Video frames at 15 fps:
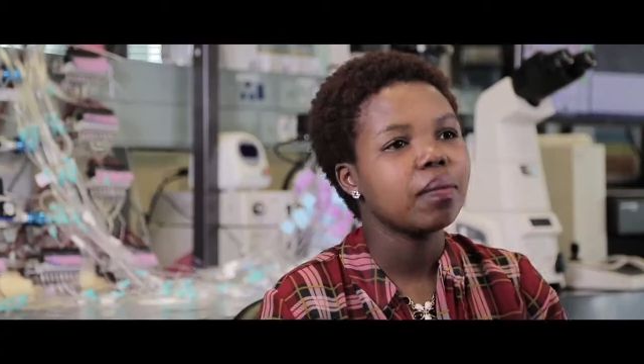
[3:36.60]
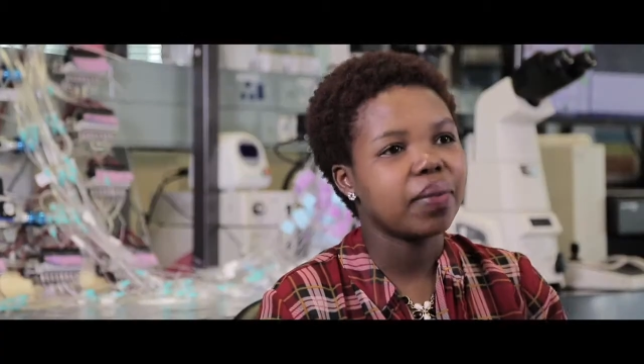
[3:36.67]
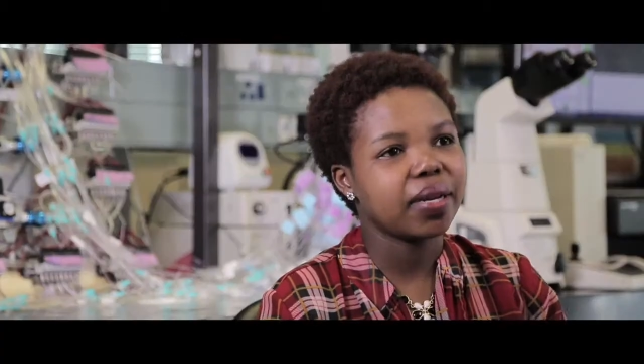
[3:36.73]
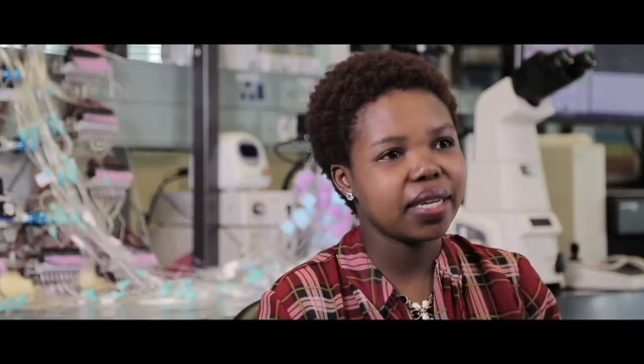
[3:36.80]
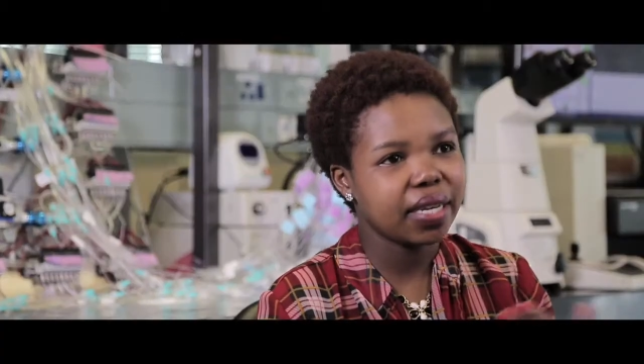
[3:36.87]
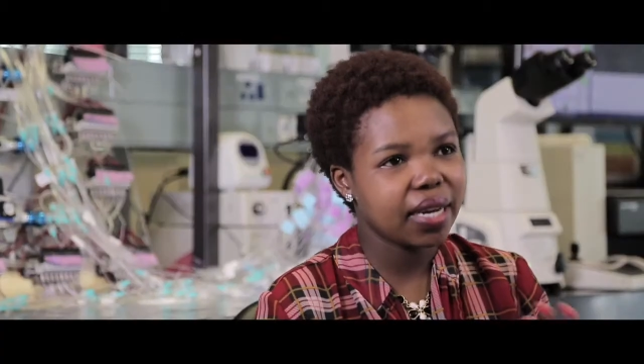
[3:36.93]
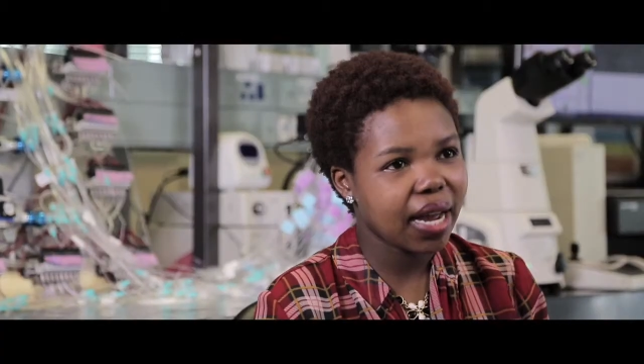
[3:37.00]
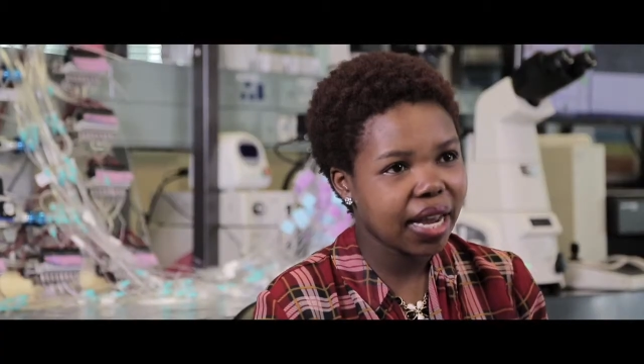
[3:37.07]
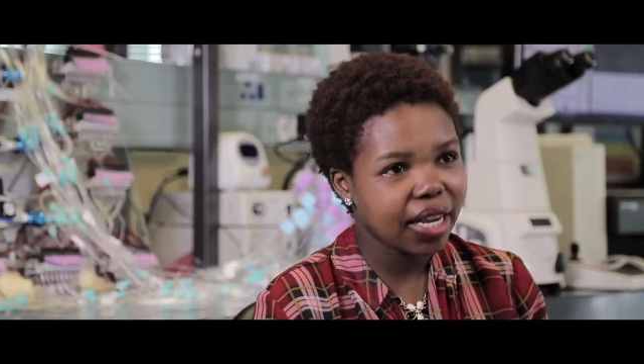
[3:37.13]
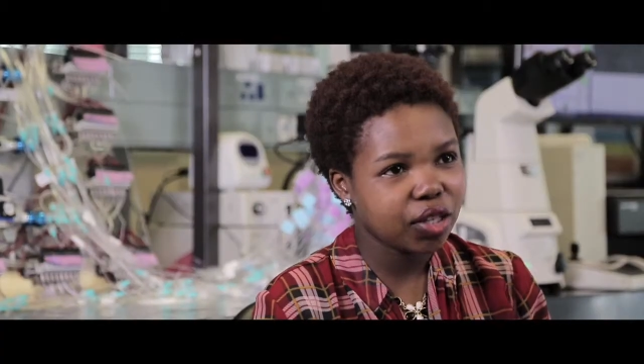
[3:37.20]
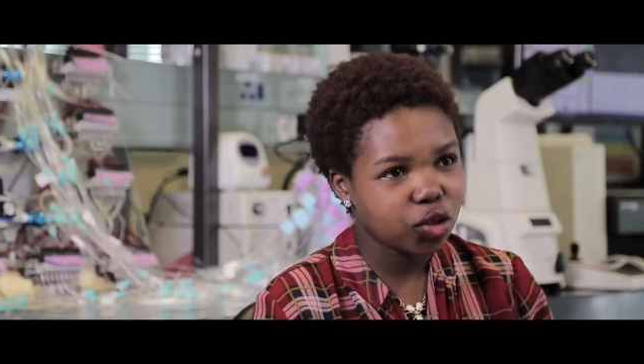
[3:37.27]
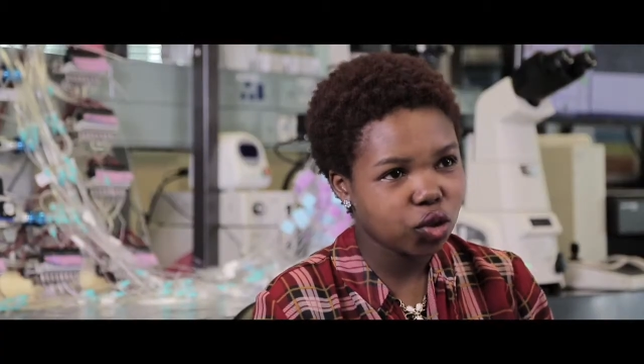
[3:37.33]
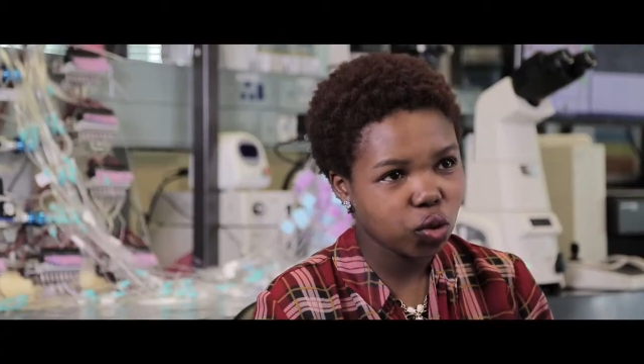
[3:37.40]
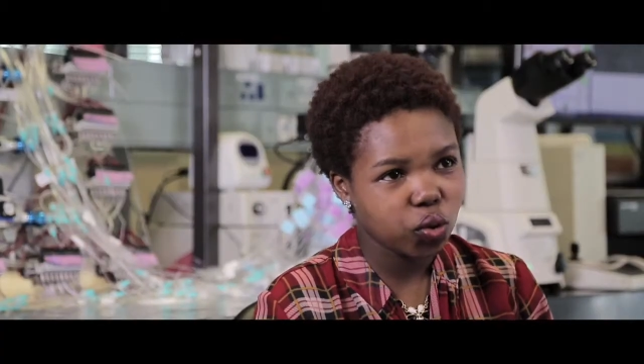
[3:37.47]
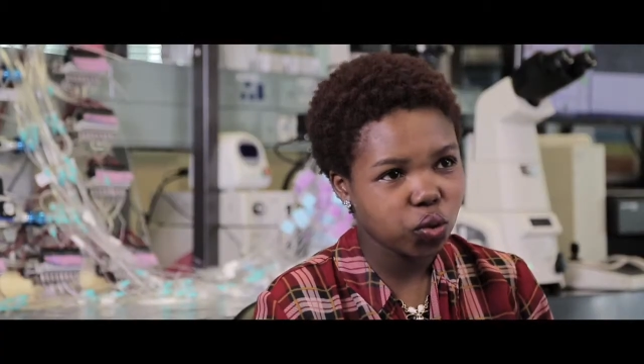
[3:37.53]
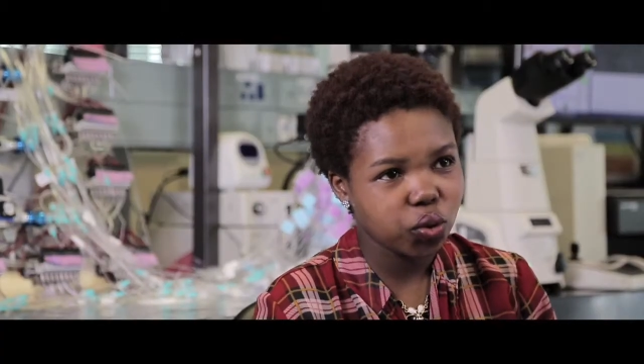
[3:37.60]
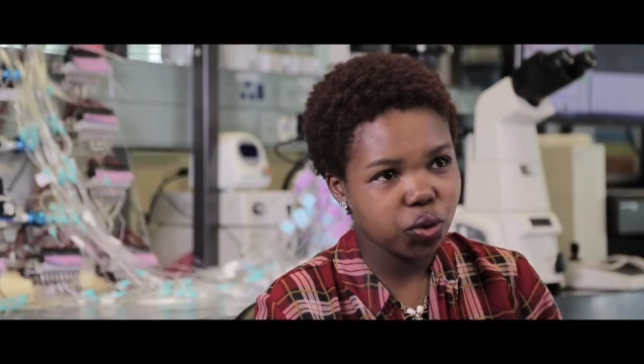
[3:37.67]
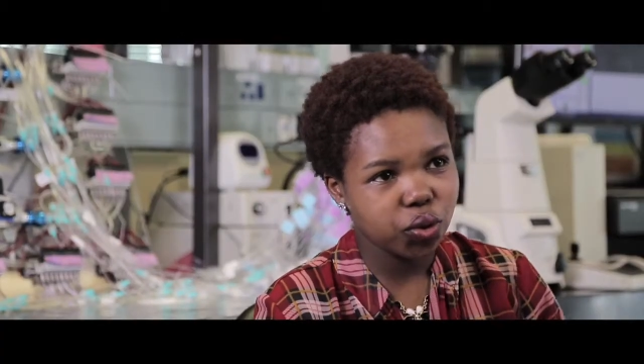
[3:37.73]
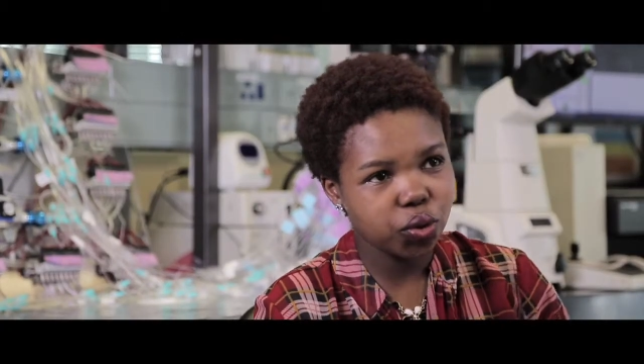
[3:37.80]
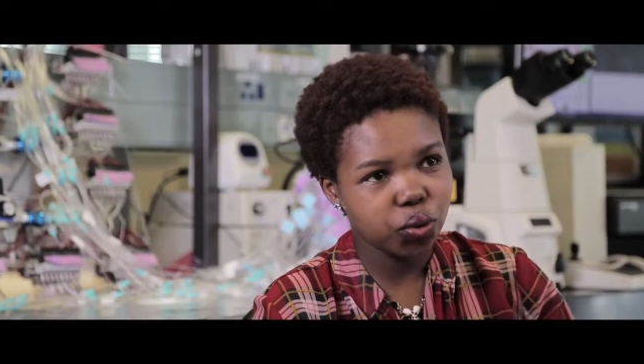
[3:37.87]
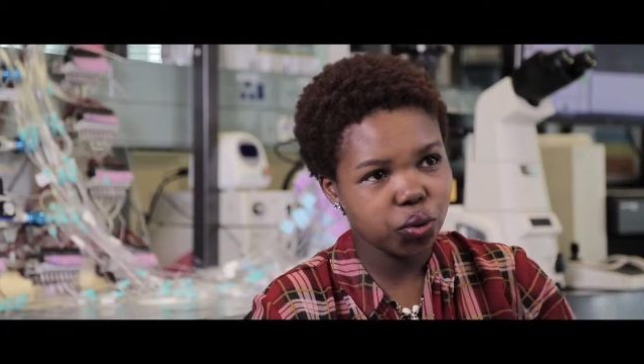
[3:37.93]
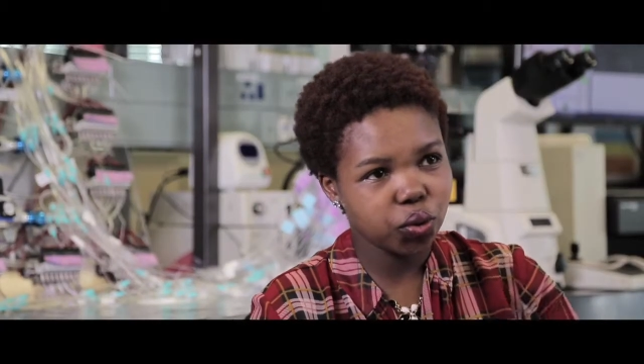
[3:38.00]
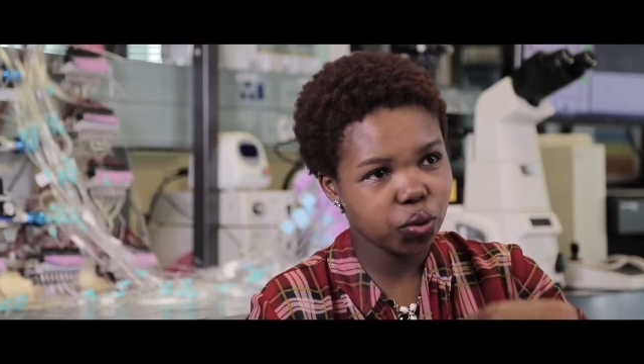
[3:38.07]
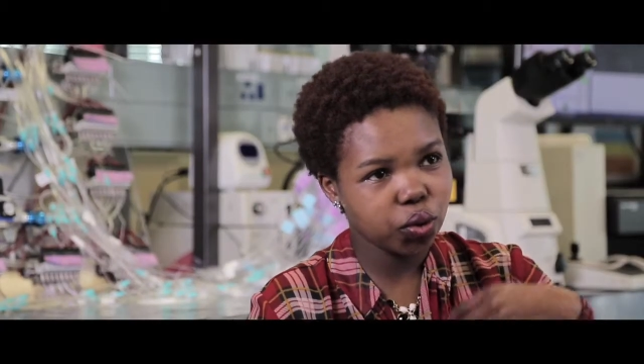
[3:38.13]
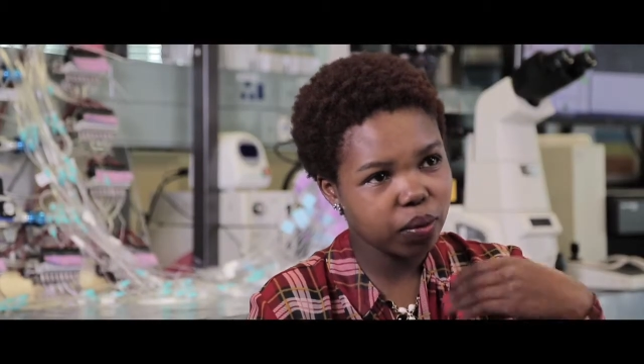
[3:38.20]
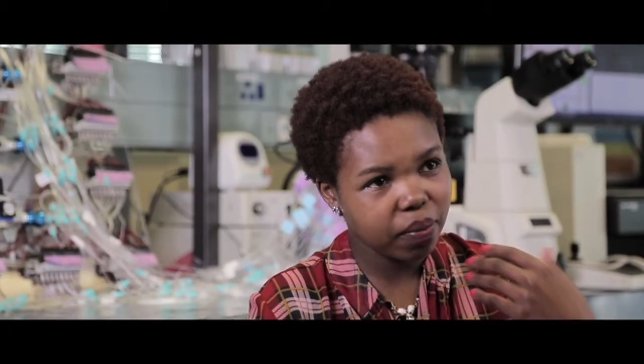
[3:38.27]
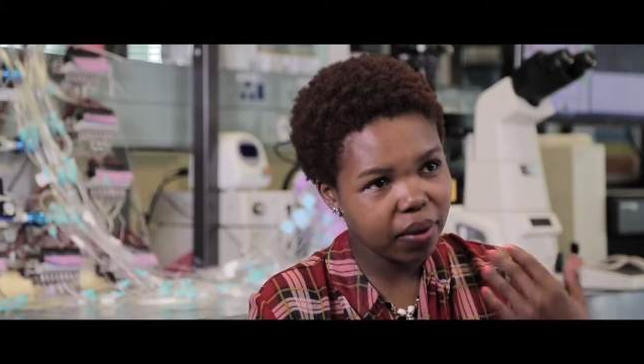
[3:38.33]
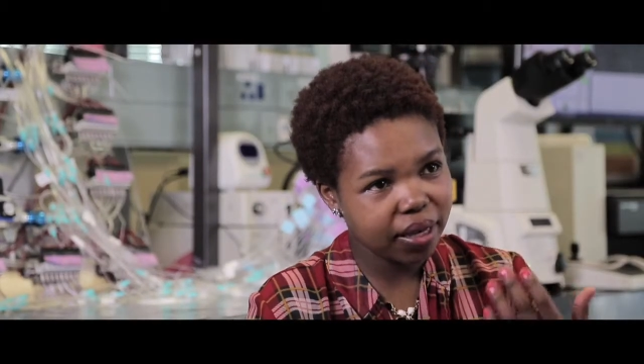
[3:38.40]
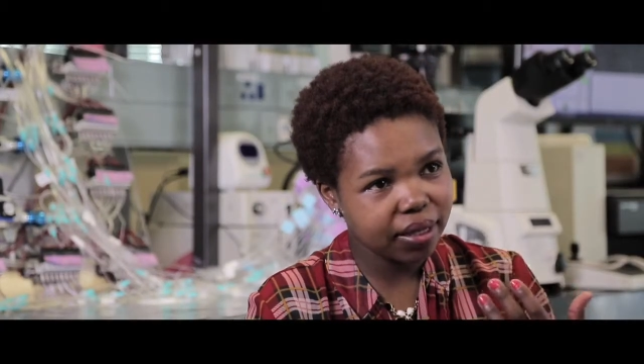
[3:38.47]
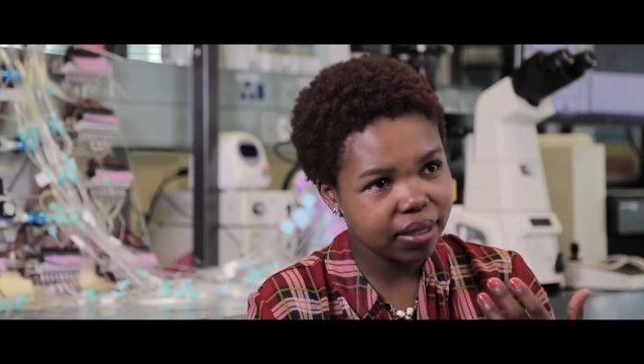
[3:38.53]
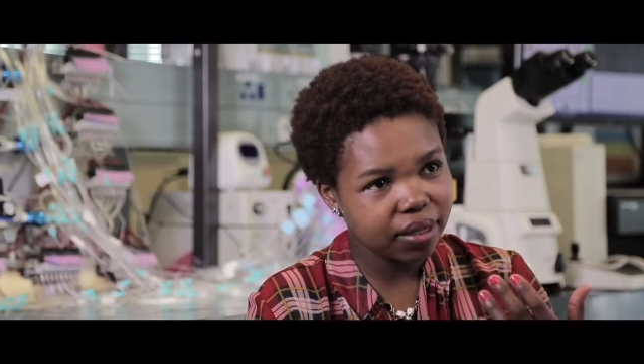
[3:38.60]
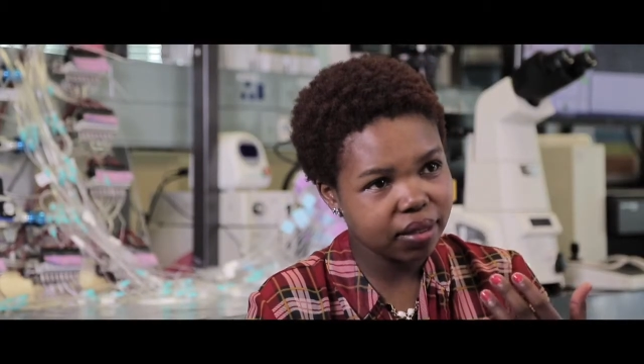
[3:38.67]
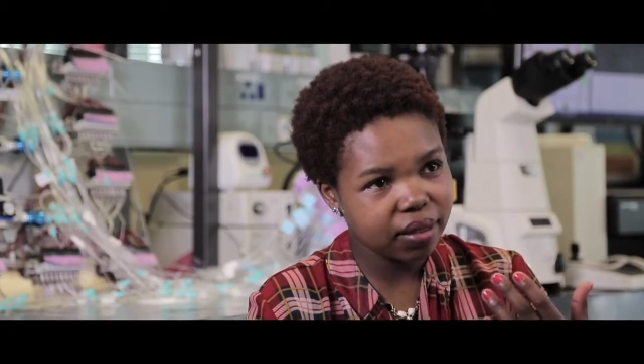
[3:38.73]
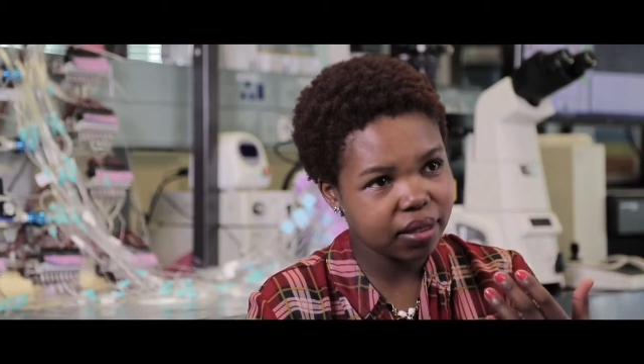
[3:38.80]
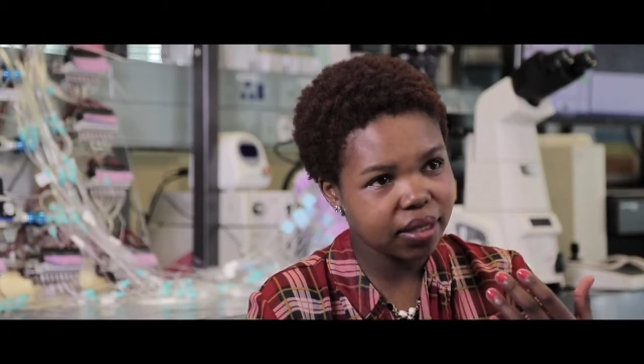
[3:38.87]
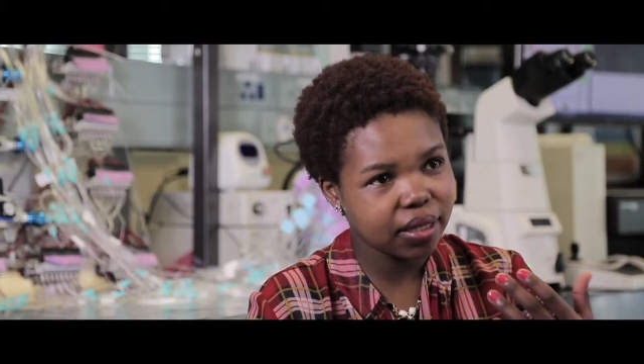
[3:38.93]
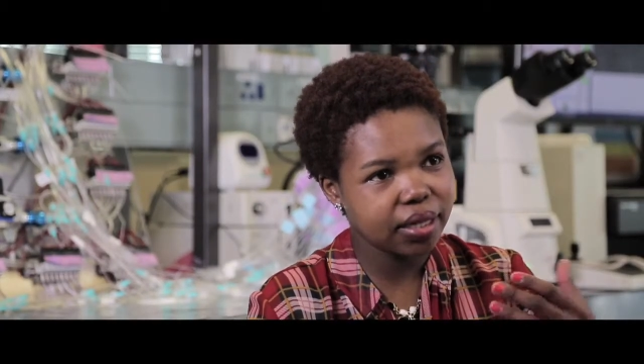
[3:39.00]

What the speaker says: But then I chose to do a master's,